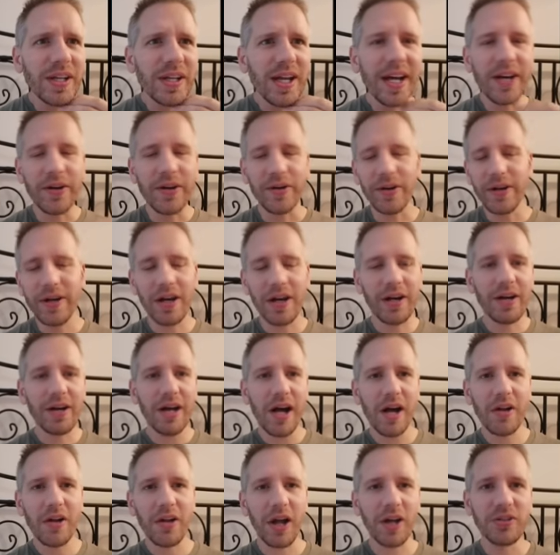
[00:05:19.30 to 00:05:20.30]
I don't know.
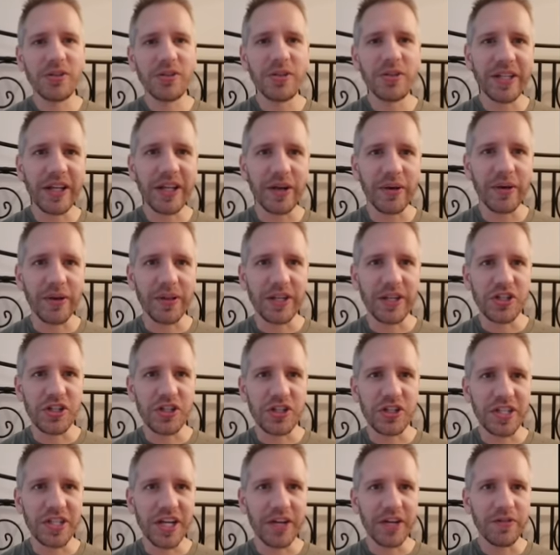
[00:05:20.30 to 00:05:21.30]
I'll do the
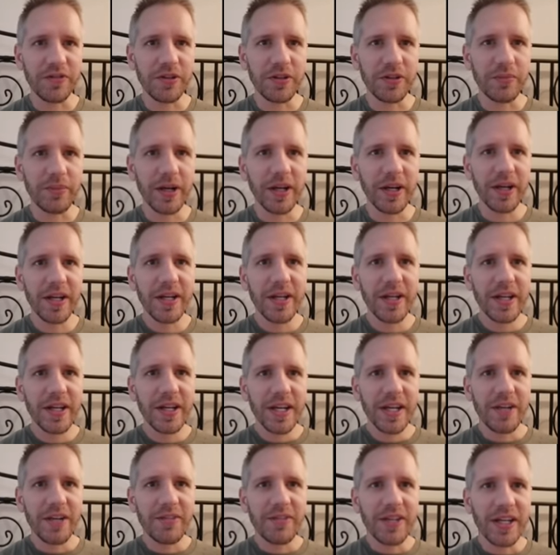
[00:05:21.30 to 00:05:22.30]
calculations after, but...
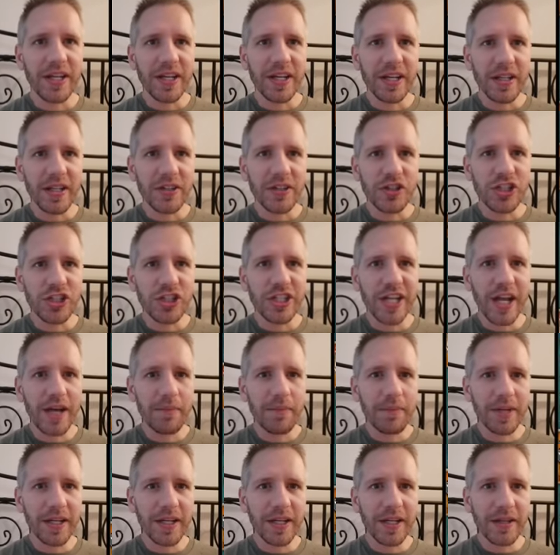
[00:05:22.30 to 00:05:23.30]
And then
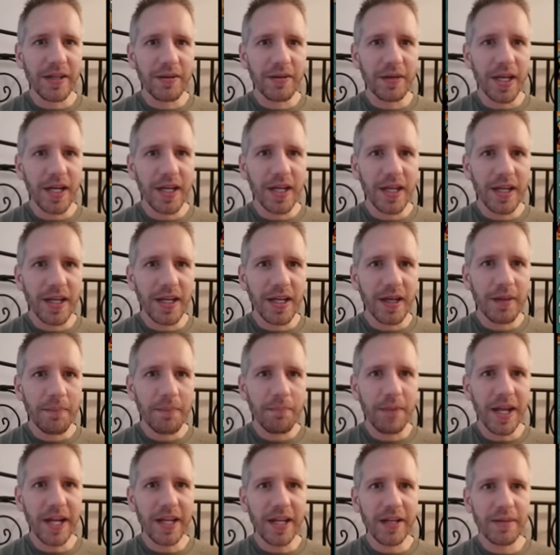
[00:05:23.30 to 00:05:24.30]
Champion
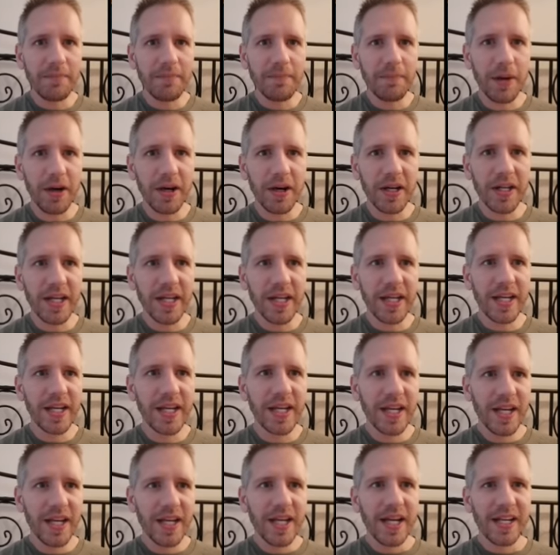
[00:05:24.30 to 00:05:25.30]
main body.
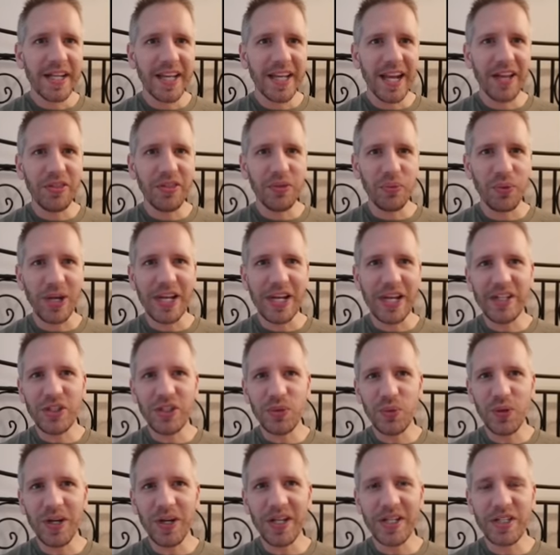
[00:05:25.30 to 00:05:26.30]
Again, the range
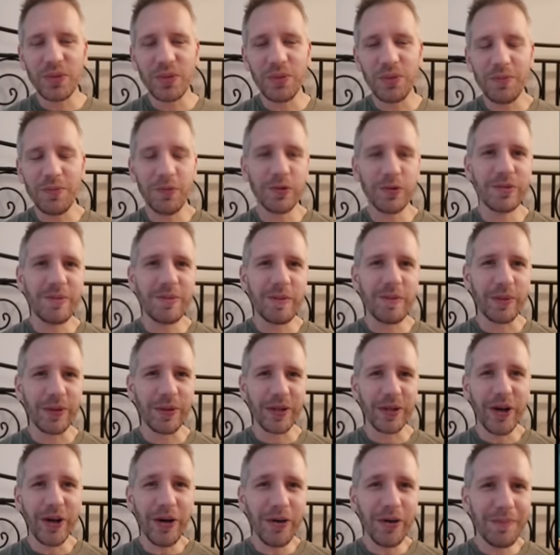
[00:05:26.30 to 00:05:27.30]
one is what most people
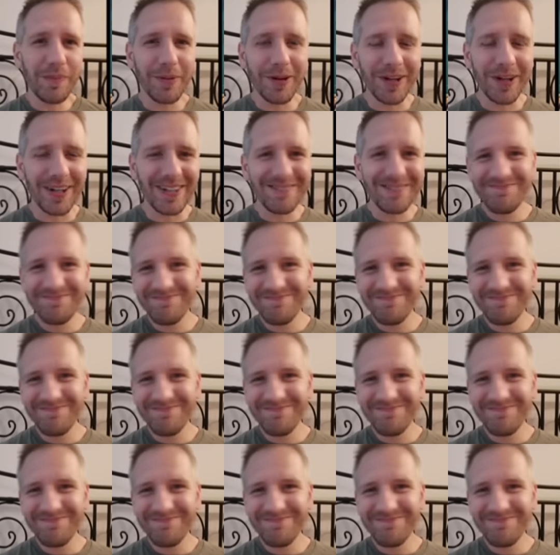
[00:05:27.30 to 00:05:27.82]
go, but